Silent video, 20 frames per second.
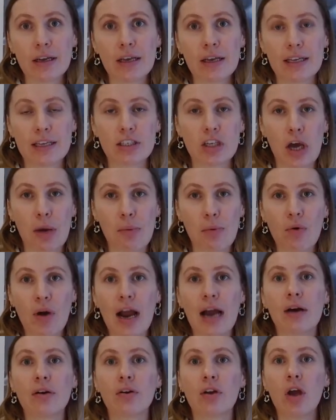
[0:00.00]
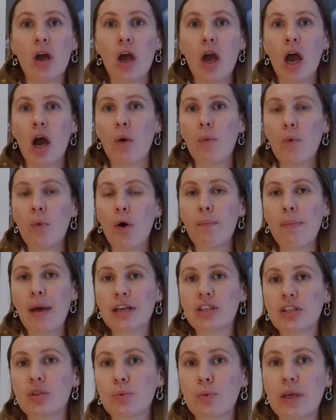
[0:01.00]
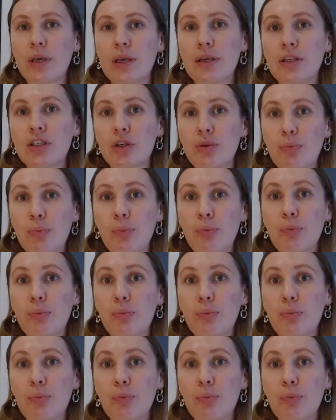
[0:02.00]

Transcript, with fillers: this time around and what measures we should